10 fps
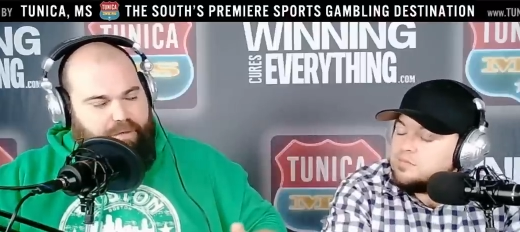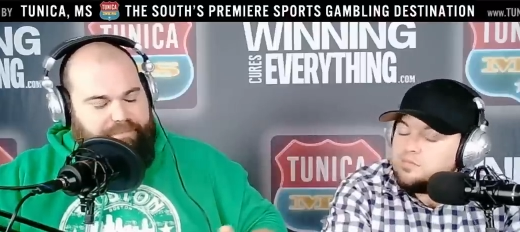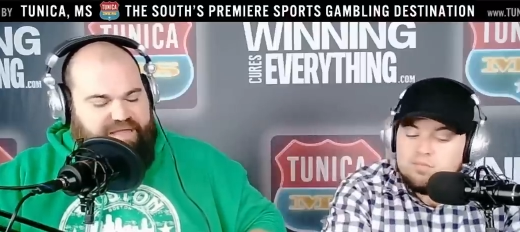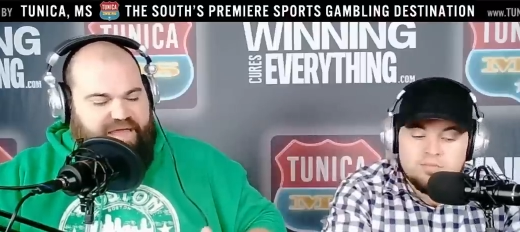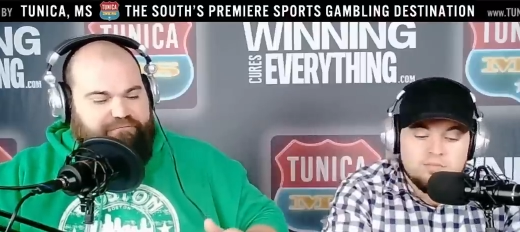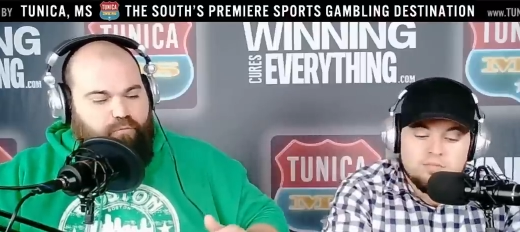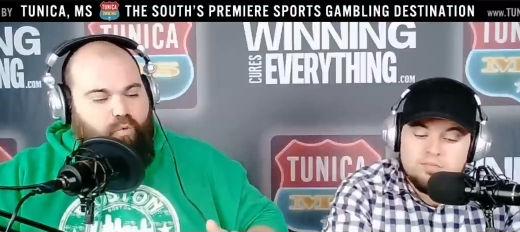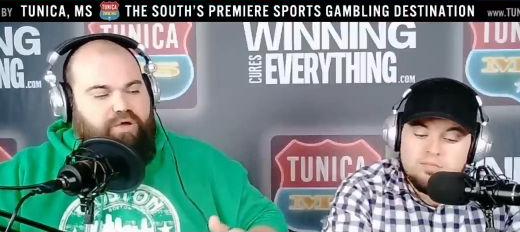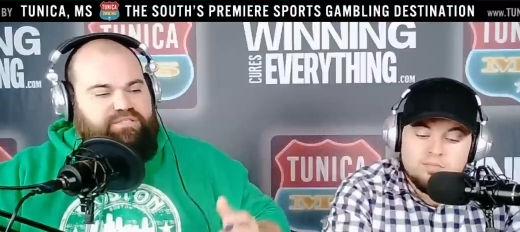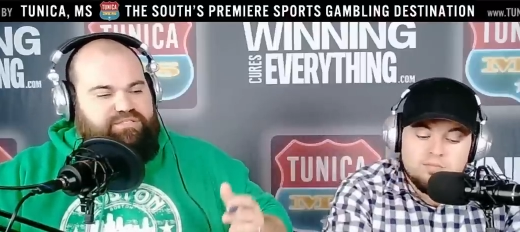Speaker 1: I'm like after
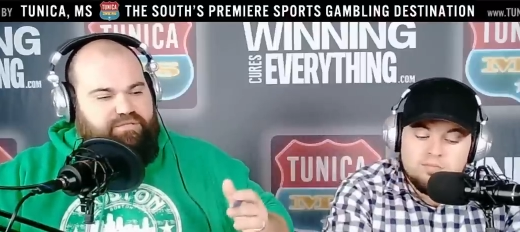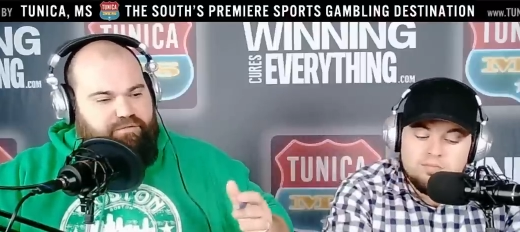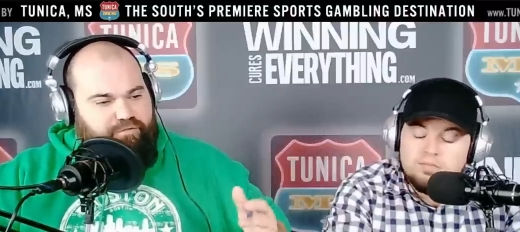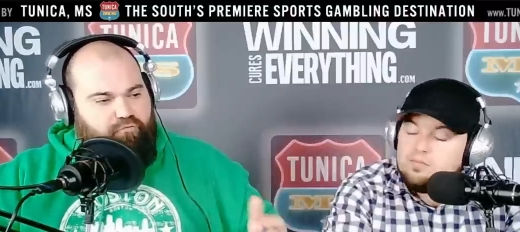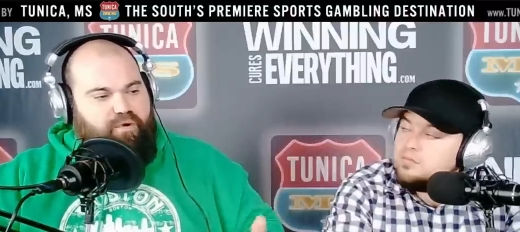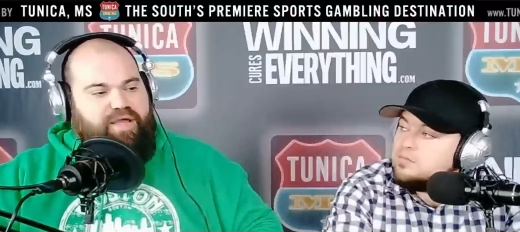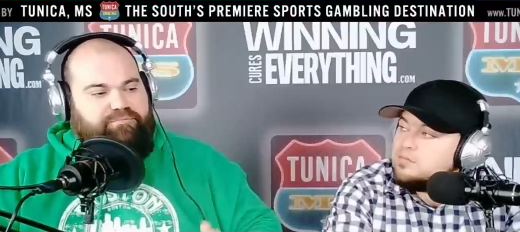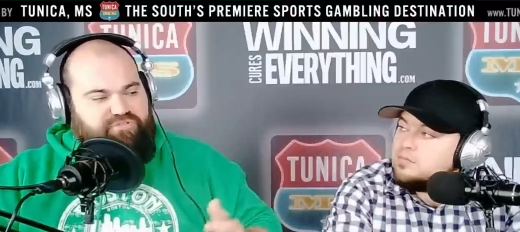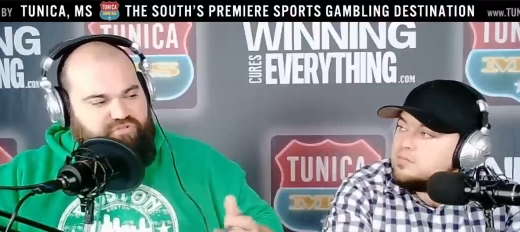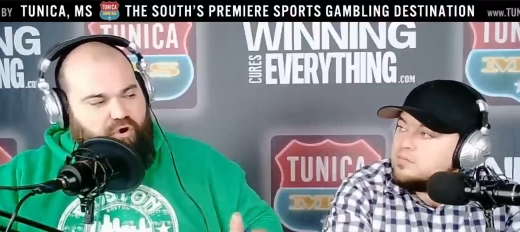once the
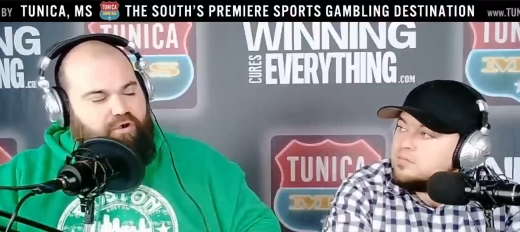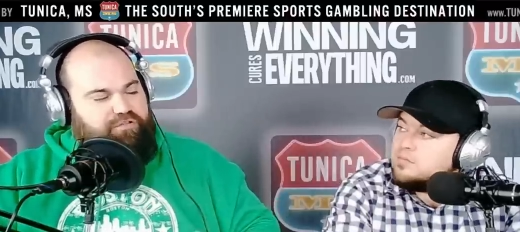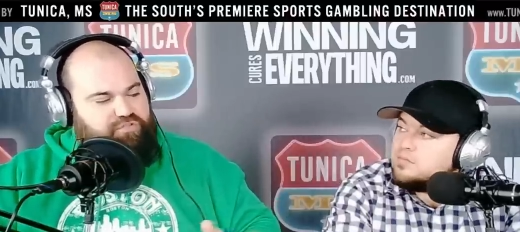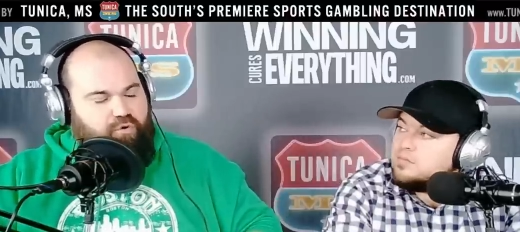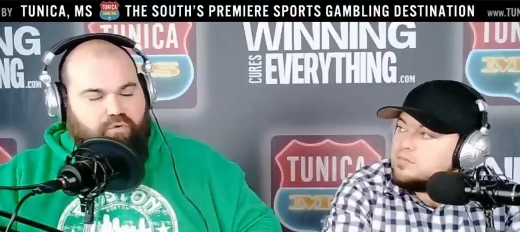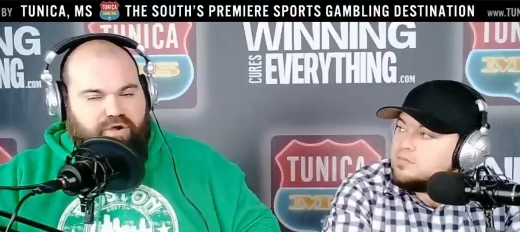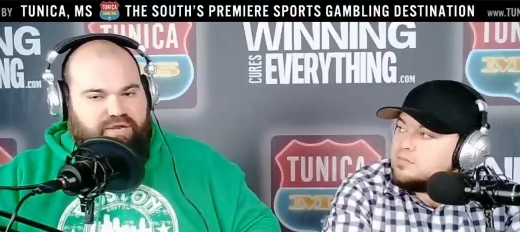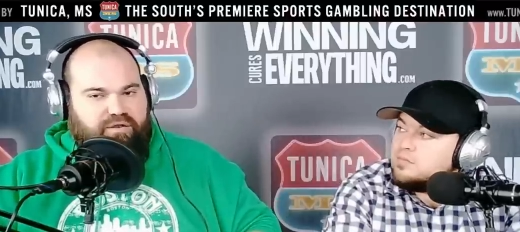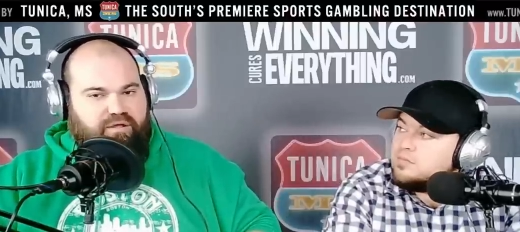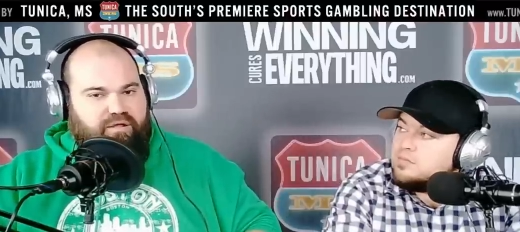Rams started
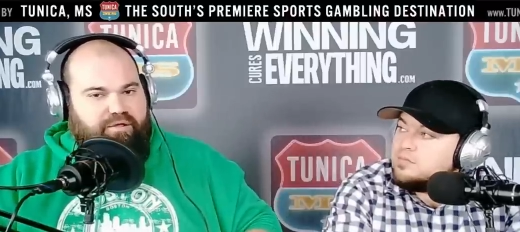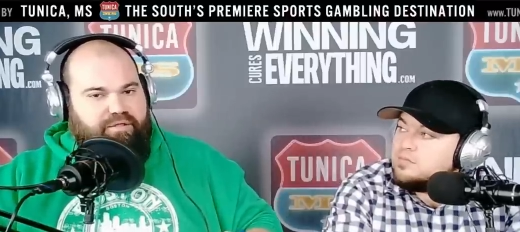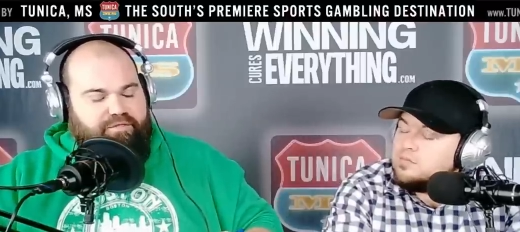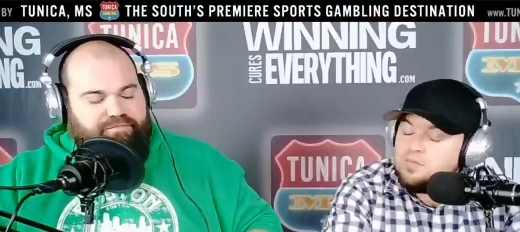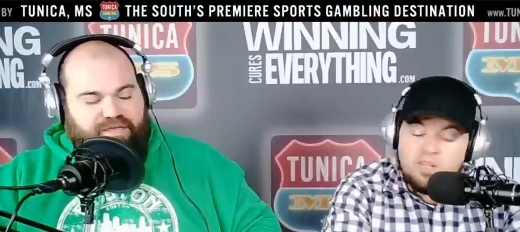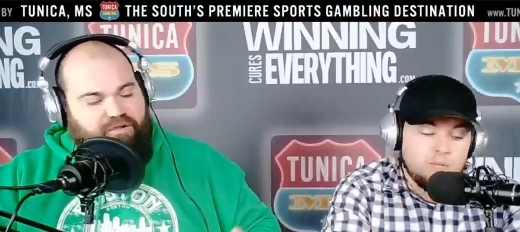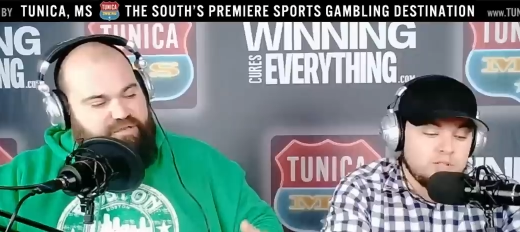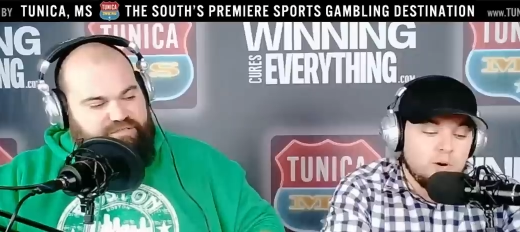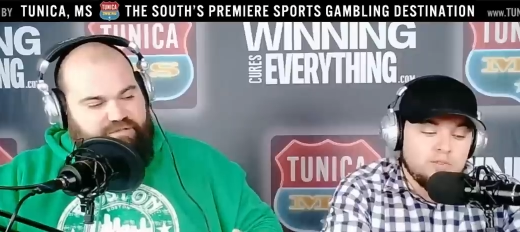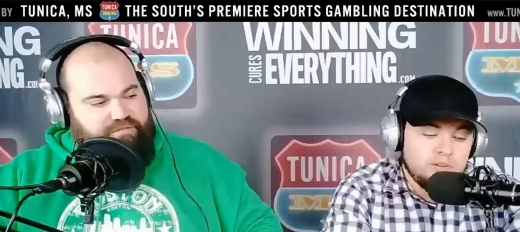scoring, then it
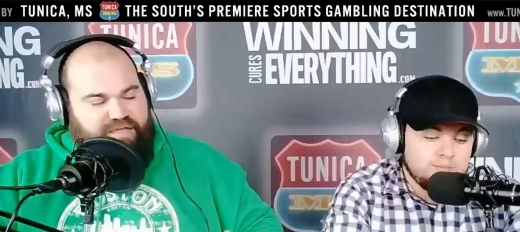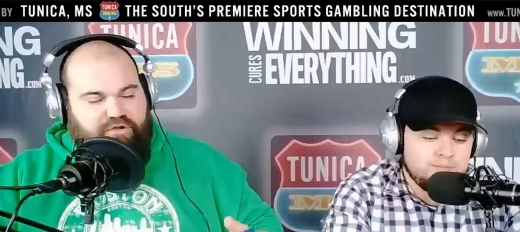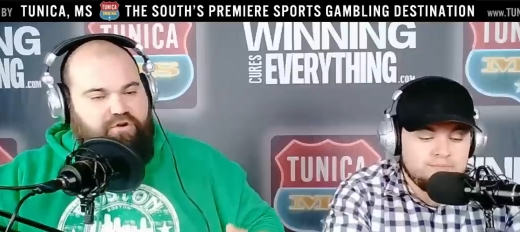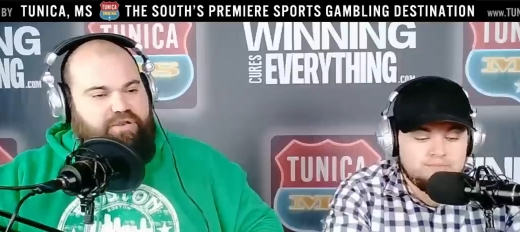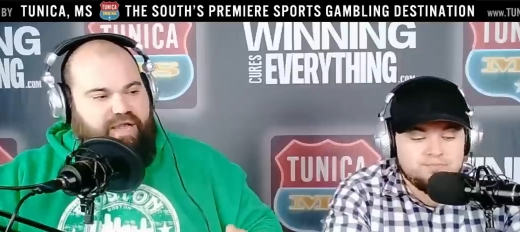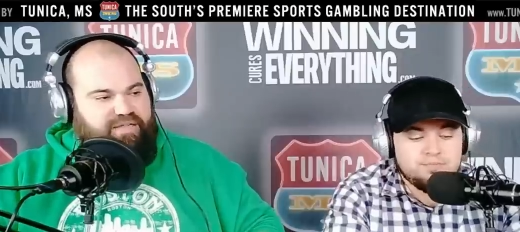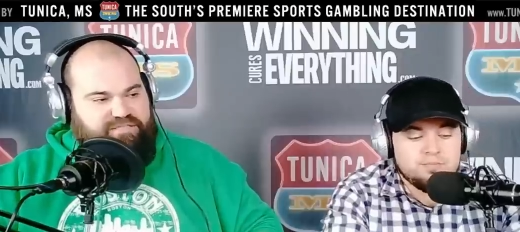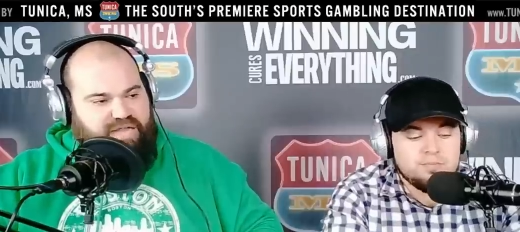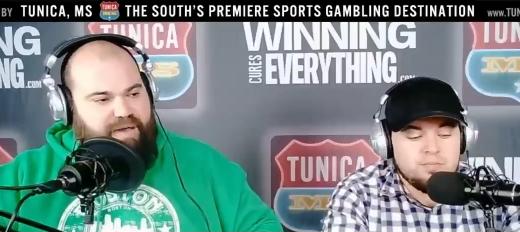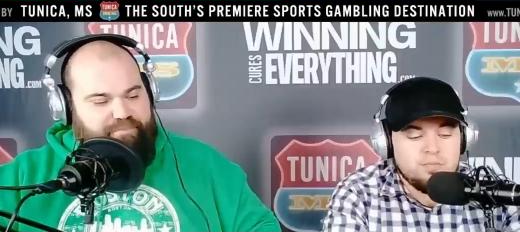was over. They could not
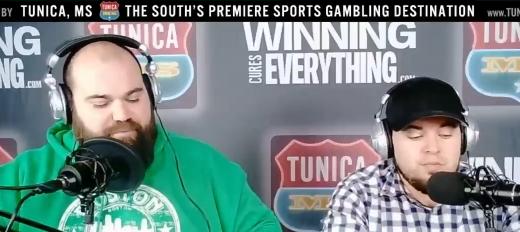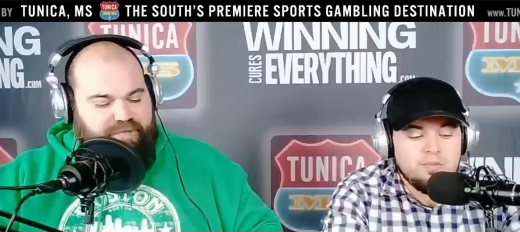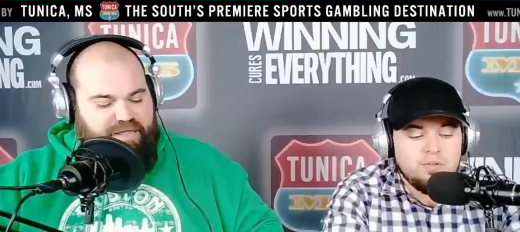stop them.